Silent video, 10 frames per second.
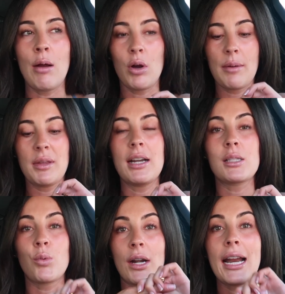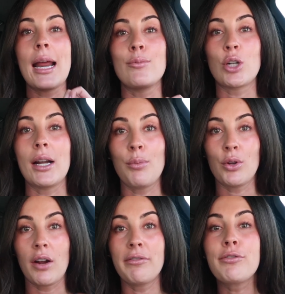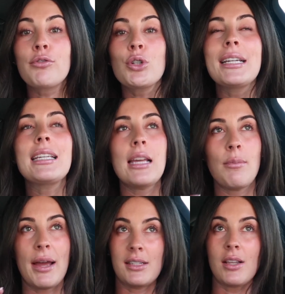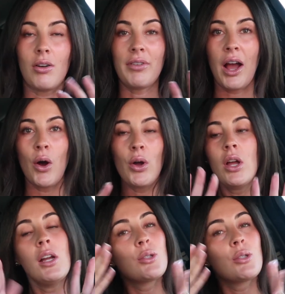I woke up the next morning and I'm trying to pull it off, freaking myself out.